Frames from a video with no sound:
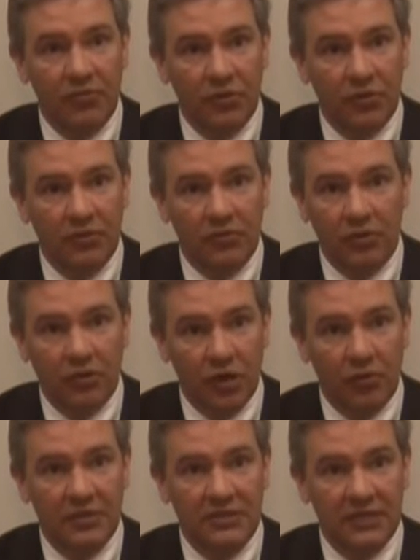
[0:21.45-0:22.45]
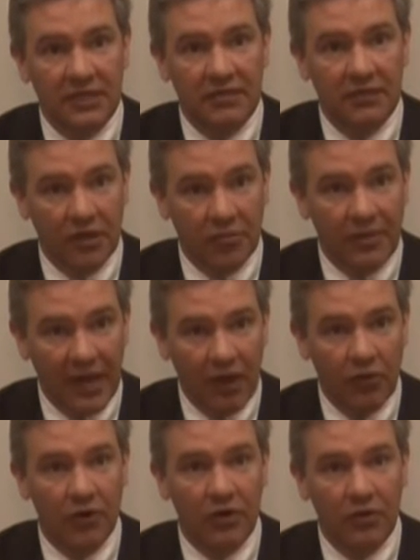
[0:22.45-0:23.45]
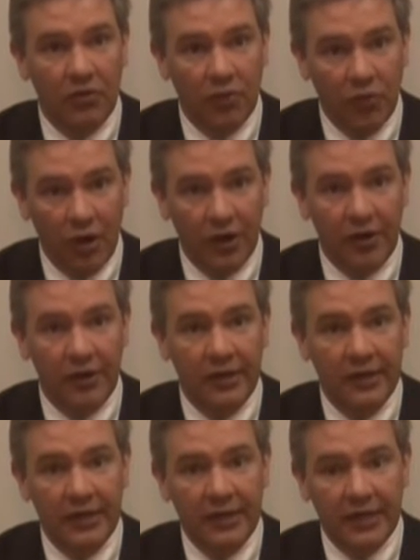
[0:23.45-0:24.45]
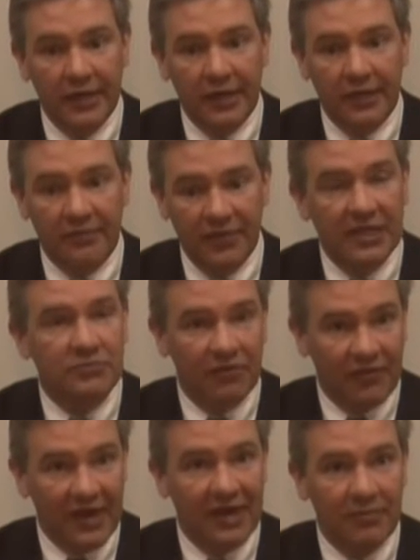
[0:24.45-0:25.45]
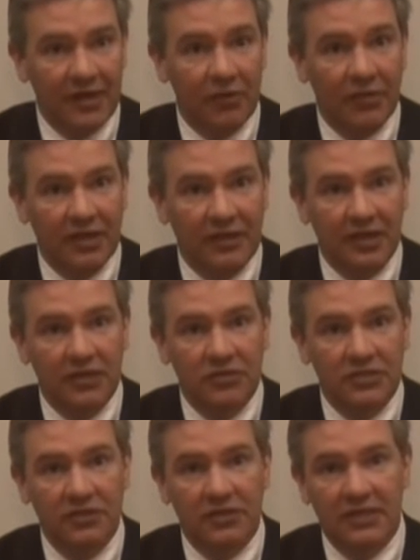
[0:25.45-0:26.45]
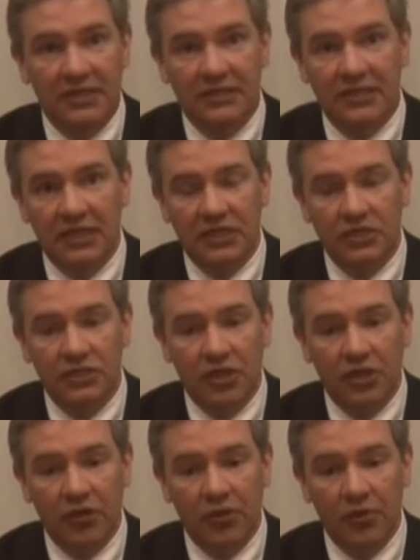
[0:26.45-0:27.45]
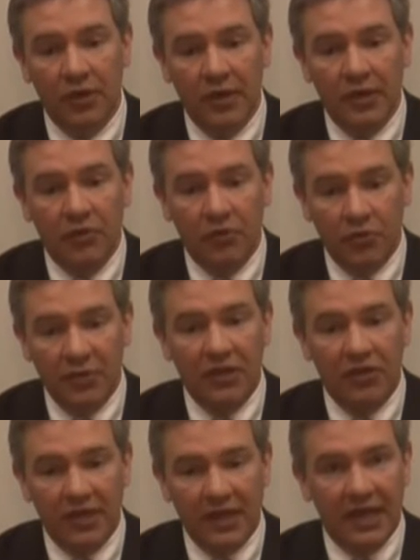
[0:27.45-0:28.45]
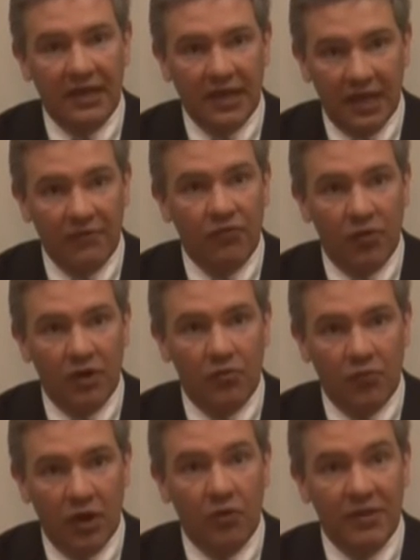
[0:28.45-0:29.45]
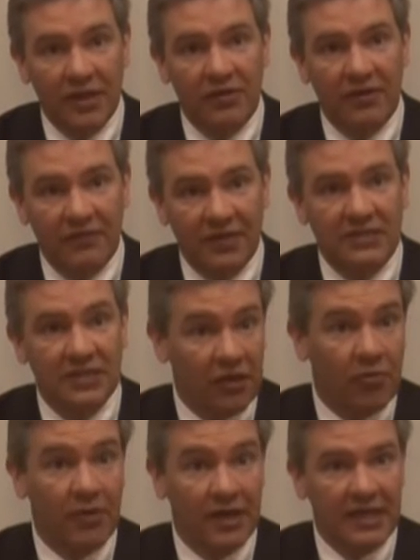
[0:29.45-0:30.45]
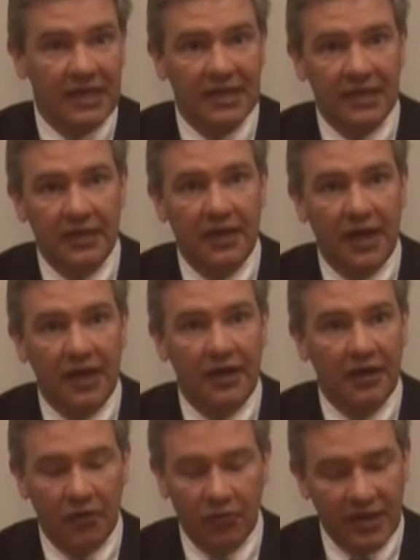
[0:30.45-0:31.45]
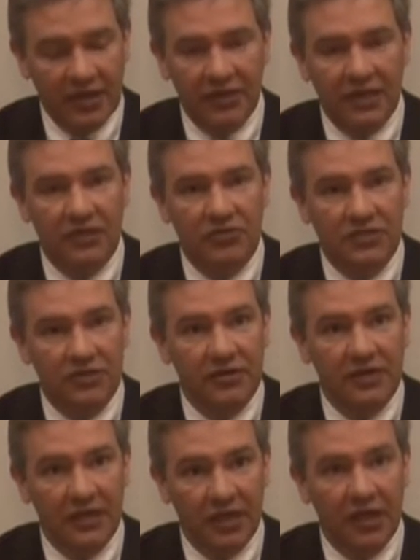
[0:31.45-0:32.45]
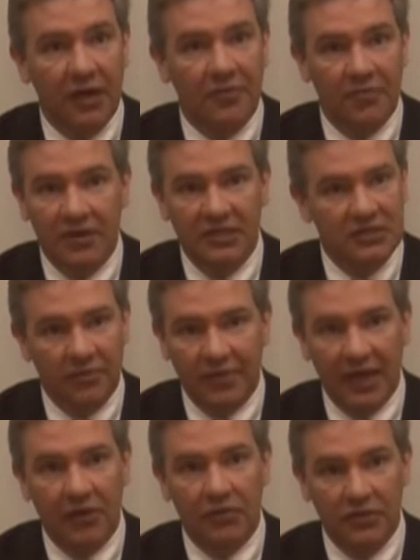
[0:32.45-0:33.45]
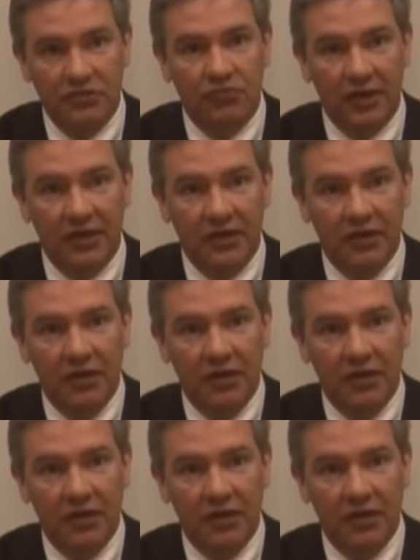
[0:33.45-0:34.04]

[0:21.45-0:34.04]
will, will always need, you know, power, water, um, things provided by regulated utilities. And so when we look at kind of what, what are we going to invest their money in, uh, a regulated utility like Upper Peninsula Power is right,